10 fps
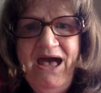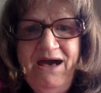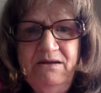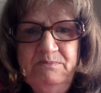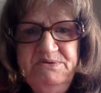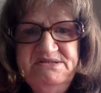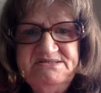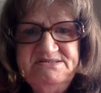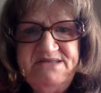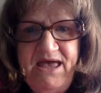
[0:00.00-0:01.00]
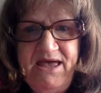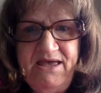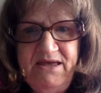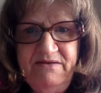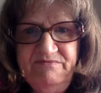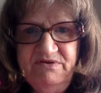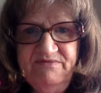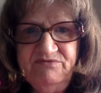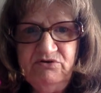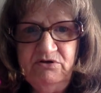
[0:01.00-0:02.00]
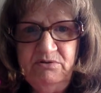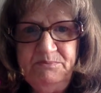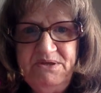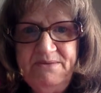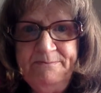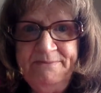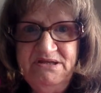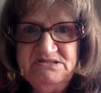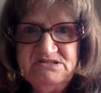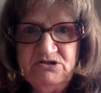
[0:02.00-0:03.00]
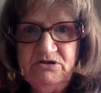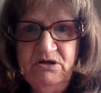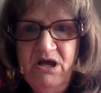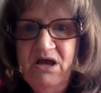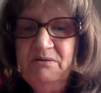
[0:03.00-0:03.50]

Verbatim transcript: how to be saved if they're going to be a minister.